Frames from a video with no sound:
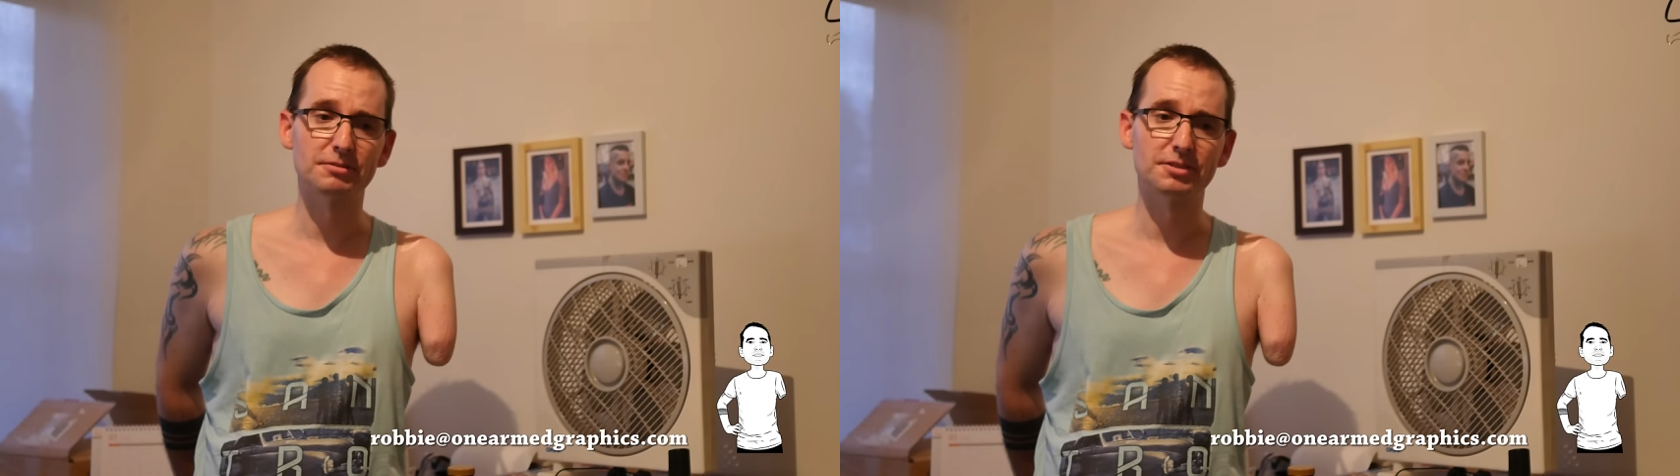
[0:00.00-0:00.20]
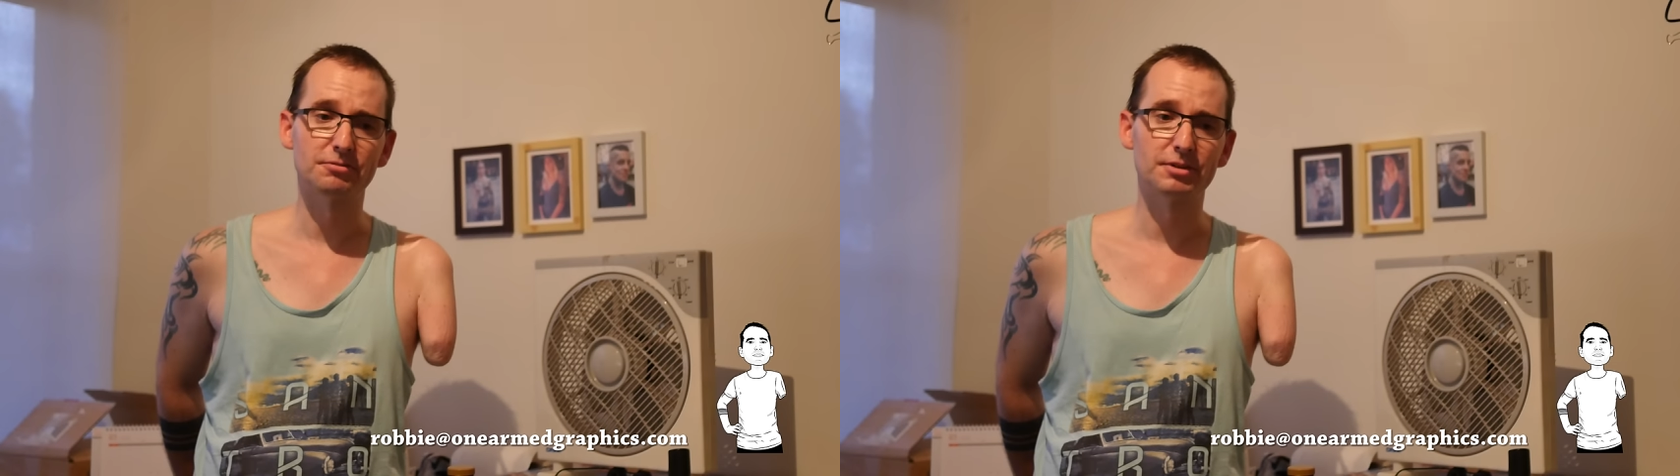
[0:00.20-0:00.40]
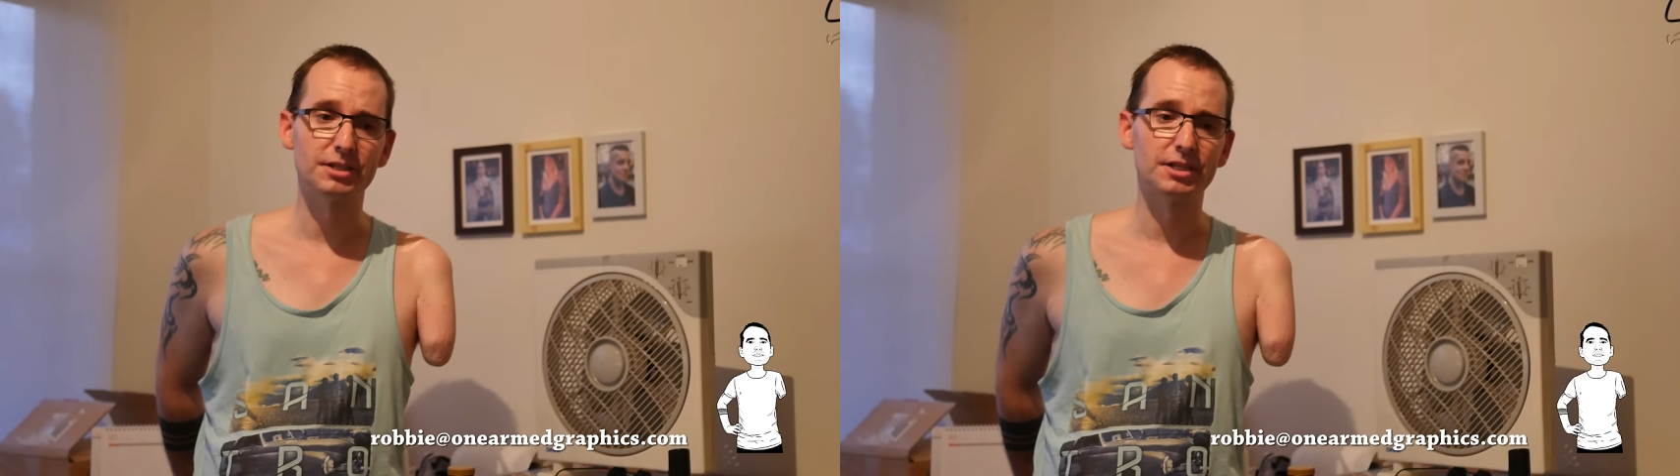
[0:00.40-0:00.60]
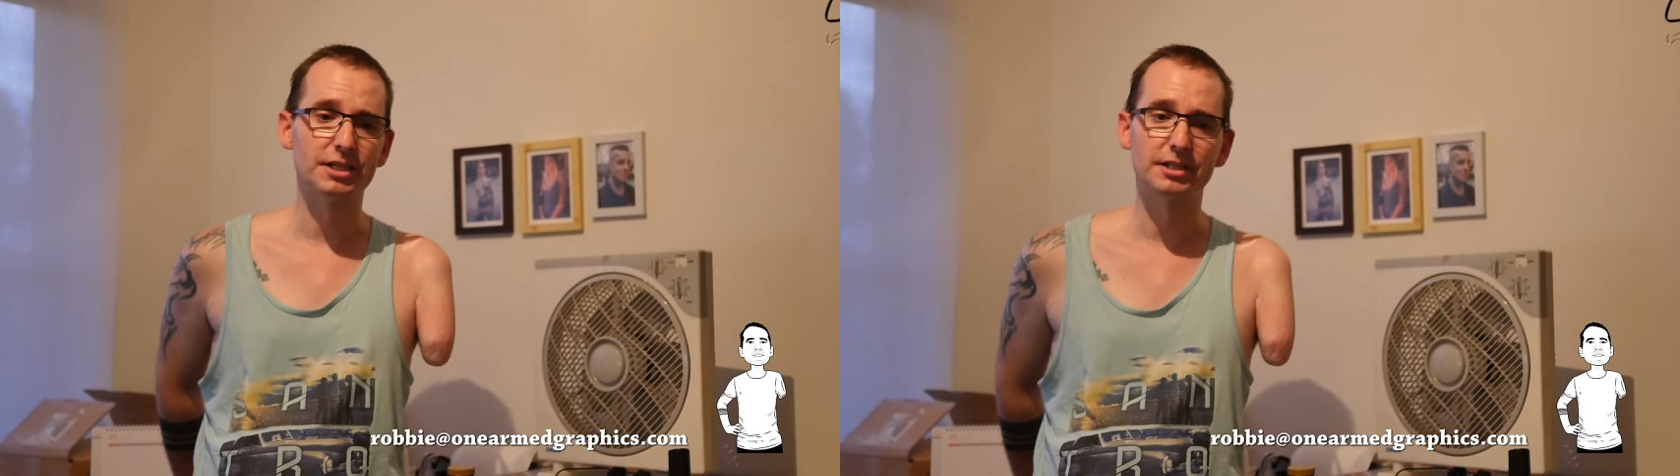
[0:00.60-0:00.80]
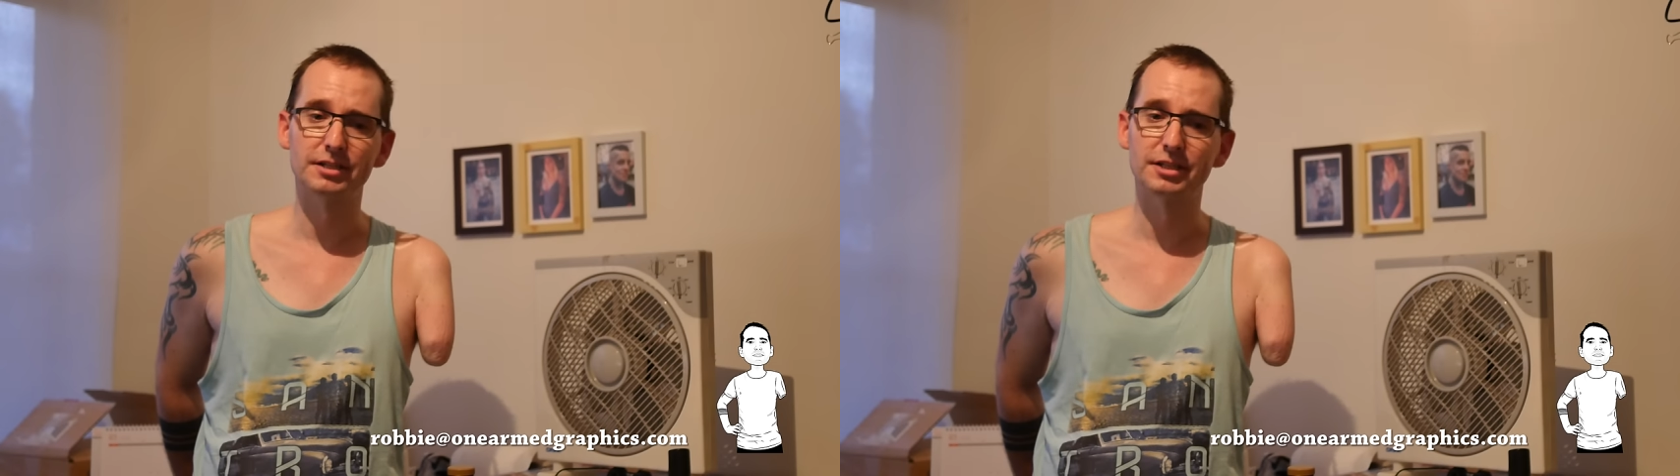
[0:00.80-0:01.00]
was to reach
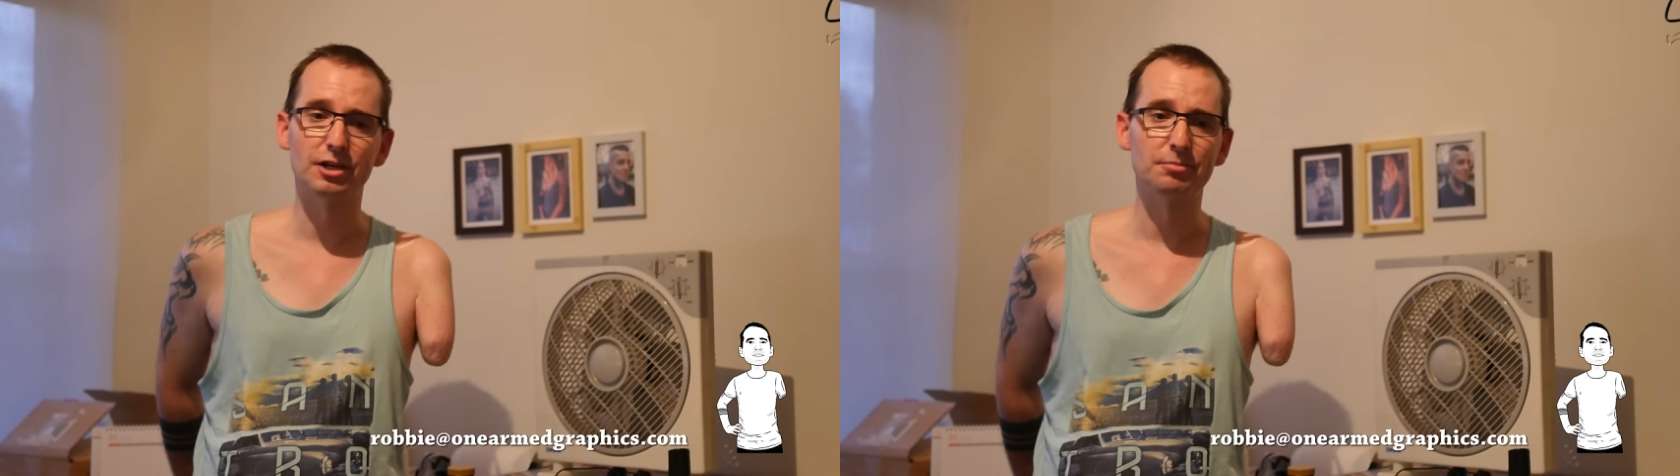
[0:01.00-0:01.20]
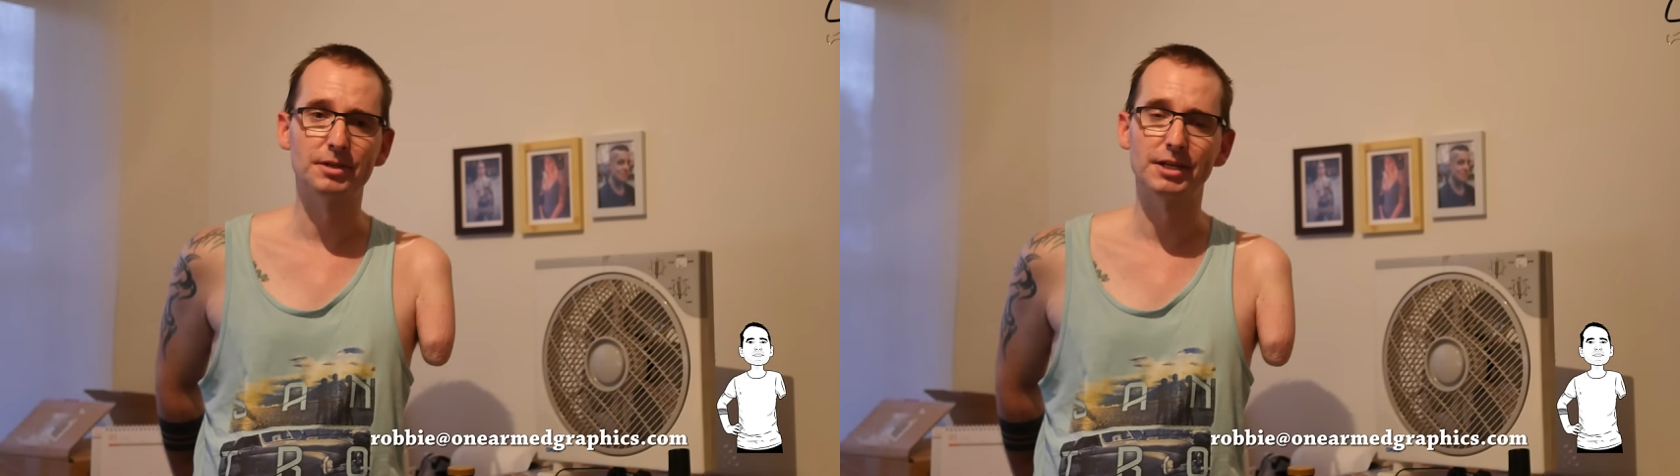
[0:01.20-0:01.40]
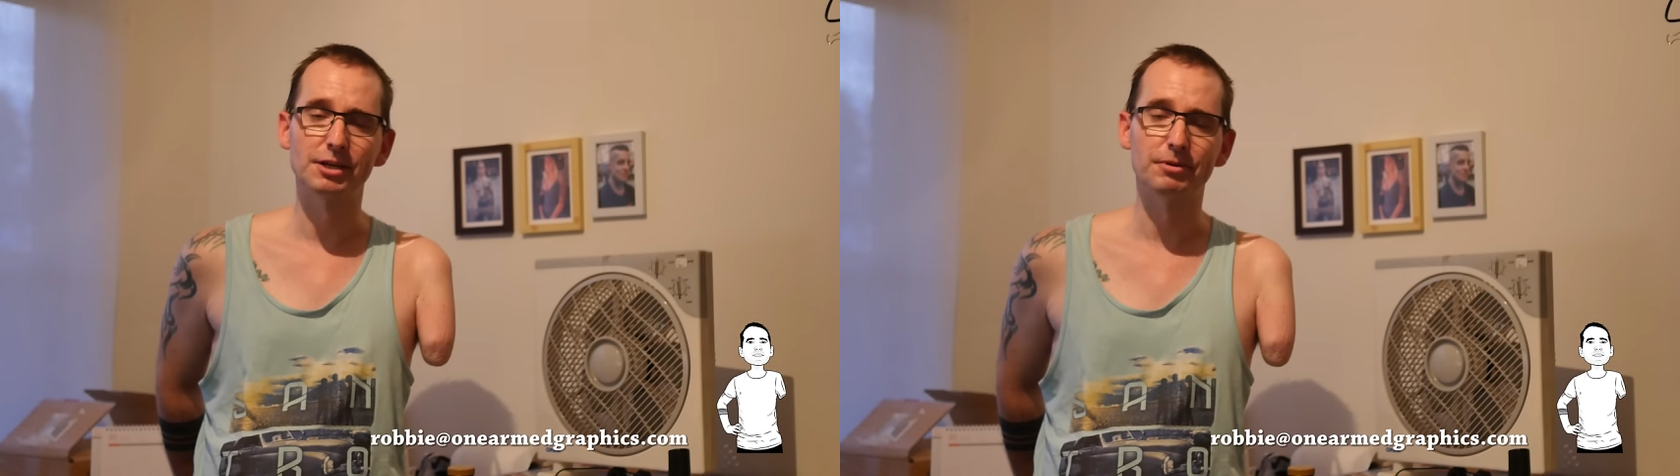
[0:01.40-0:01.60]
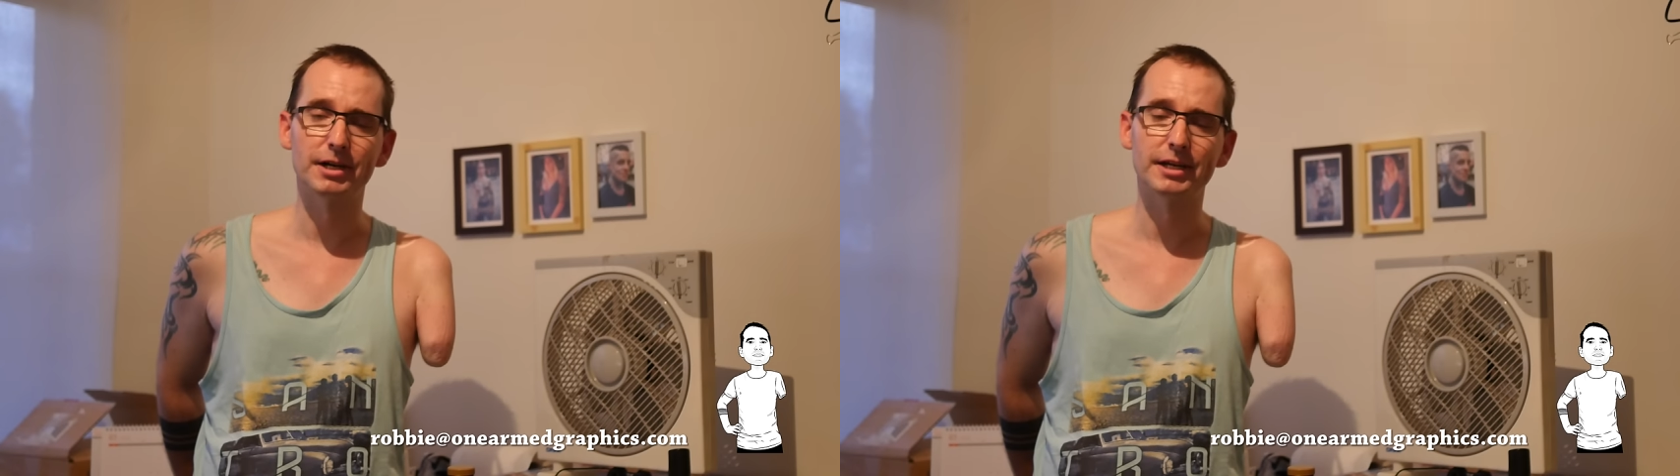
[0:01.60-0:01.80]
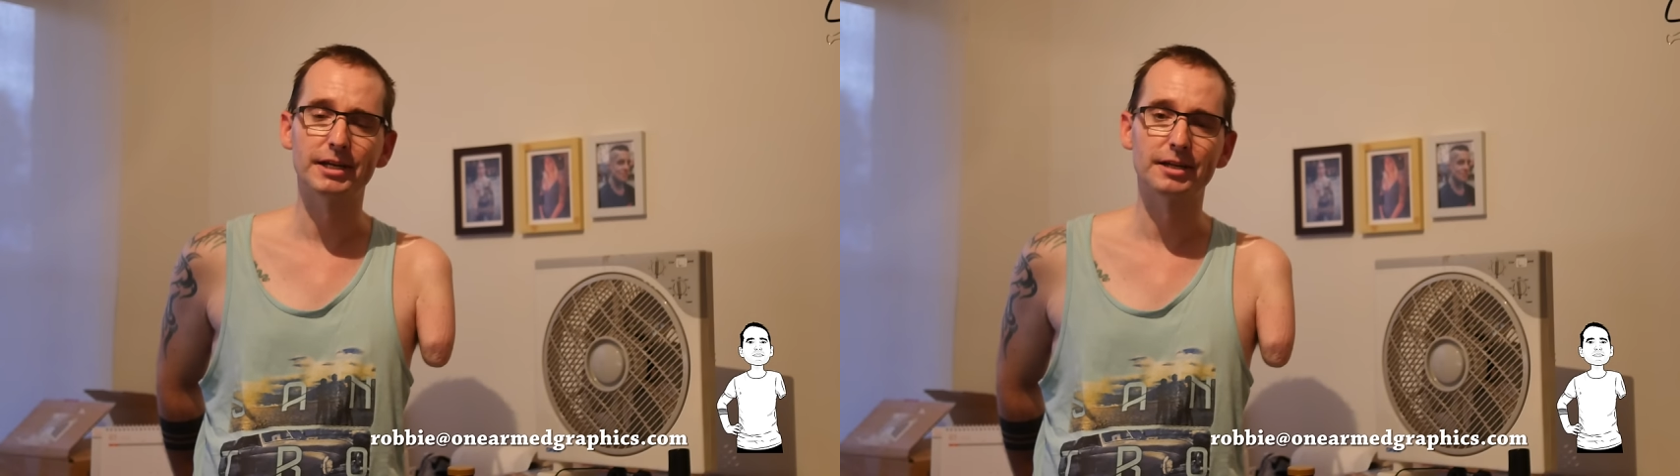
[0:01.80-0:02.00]
out and help in any
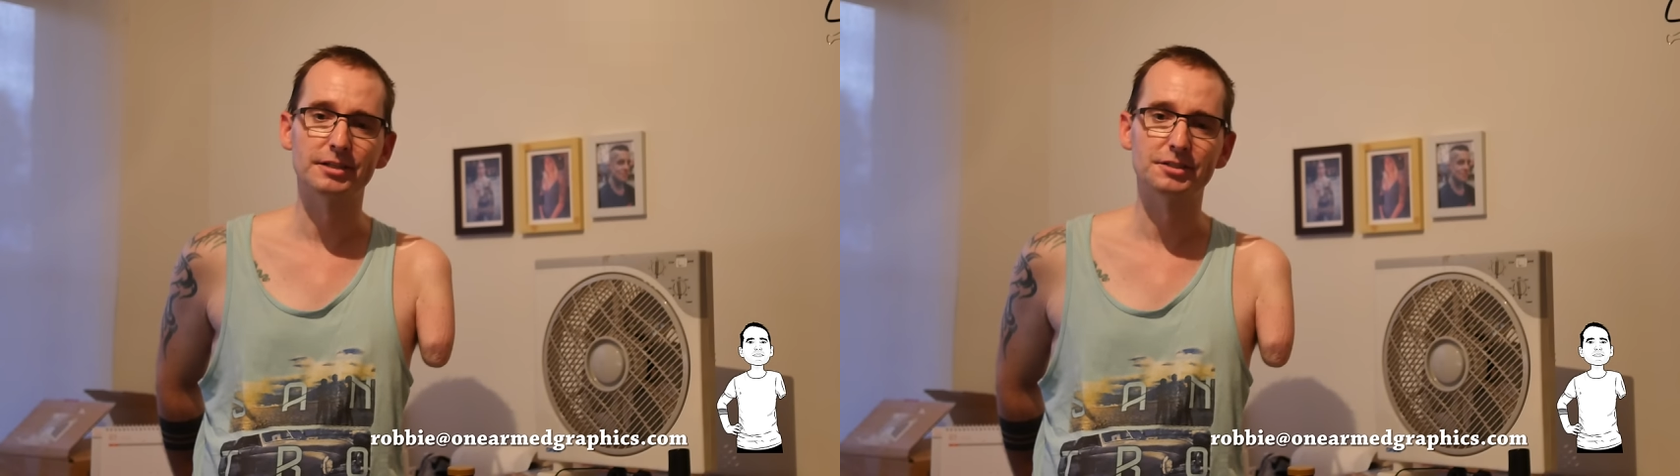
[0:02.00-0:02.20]
way.